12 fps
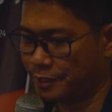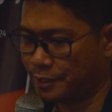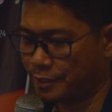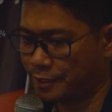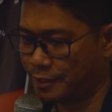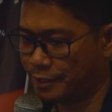
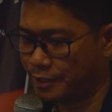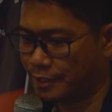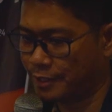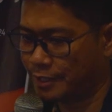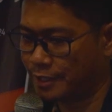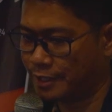feature
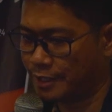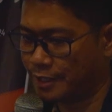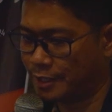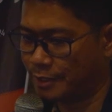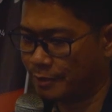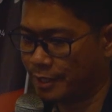
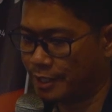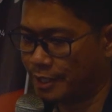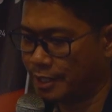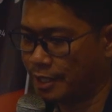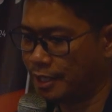this one.